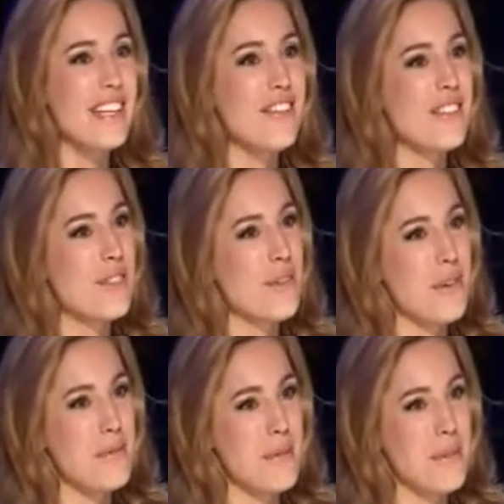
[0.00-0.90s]
I think you're
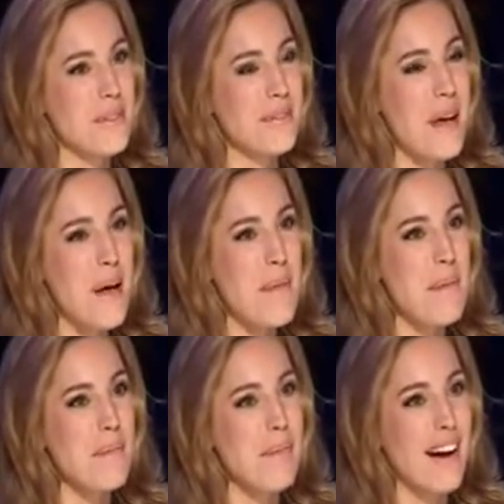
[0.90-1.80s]
adorable,
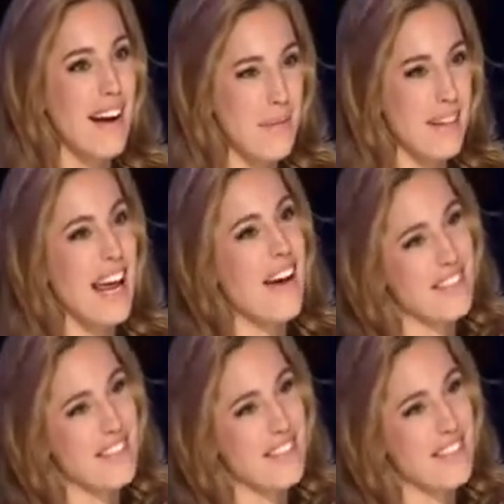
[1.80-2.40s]
but I'm